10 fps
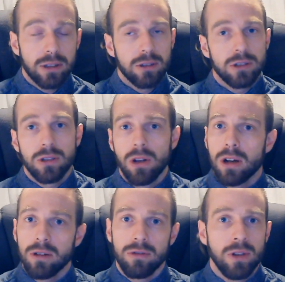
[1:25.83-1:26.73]
There's a
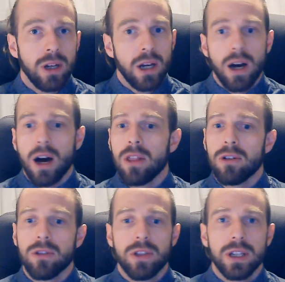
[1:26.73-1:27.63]
lot of other
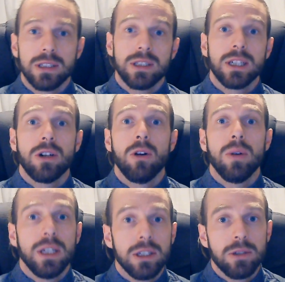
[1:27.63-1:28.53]
things that go
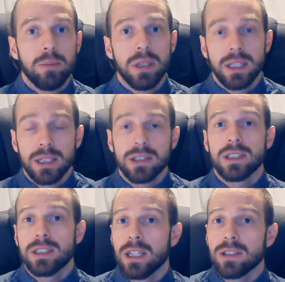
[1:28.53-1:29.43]
into being a
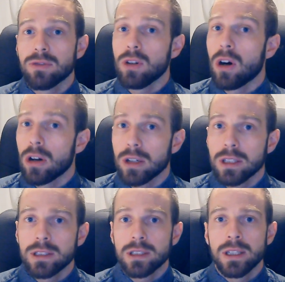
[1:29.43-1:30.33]
successful artist,